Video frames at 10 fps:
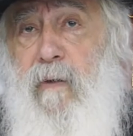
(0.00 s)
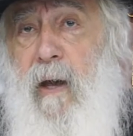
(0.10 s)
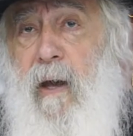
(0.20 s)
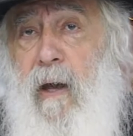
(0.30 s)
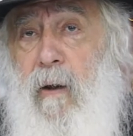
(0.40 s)
you
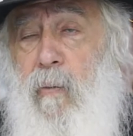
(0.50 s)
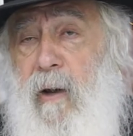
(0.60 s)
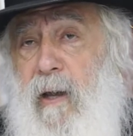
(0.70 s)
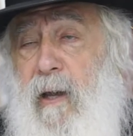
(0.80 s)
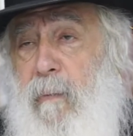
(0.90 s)

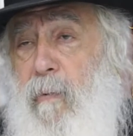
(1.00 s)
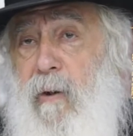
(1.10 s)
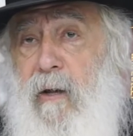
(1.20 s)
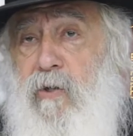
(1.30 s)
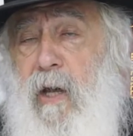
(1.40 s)
Here,
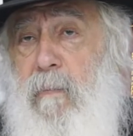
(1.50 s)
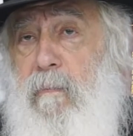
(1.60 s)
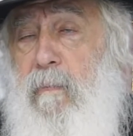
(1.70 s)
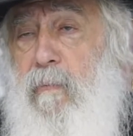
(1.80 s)
Baruch Hashem,